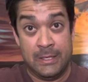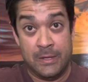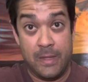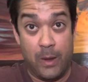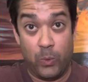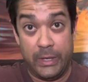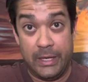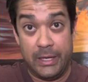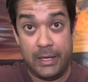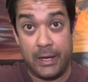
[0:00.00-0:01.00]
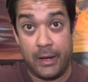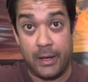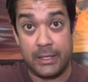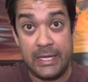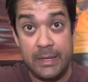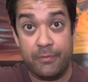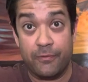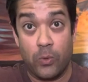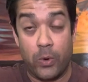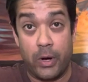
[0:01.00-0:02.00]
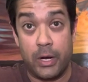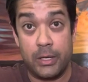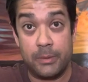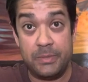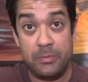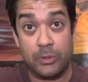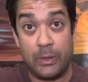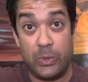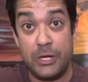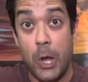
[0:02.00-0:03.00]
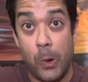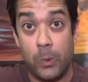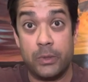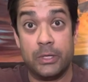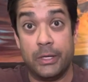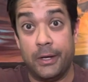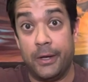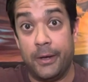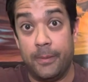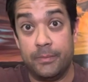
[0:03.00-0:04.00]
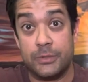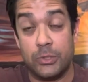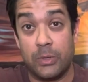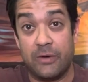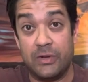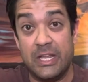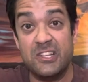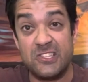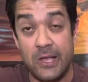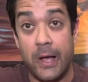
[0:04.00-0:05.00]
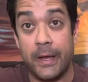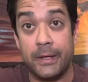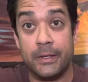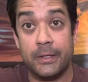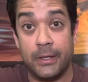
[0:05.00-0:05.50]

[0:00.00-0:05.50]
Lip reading: that we keep for people that we know. So kind of an inside,